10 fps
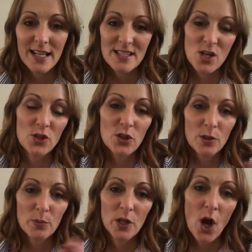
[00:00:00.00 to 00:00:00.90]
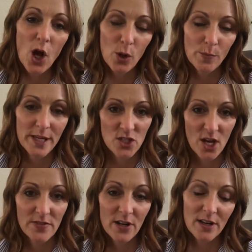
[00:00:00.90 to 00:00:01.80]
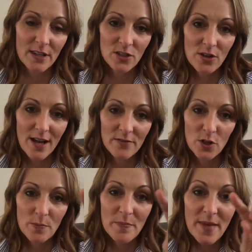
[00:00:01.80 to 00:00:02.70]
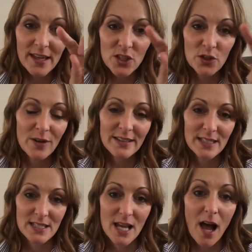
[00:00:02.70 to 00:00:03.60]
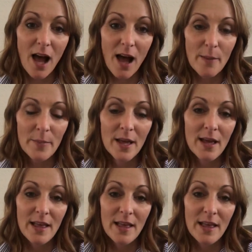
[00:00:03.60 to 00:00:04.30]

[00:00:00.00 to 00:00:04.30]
So you can put a home page on there, and then you have your menu at the top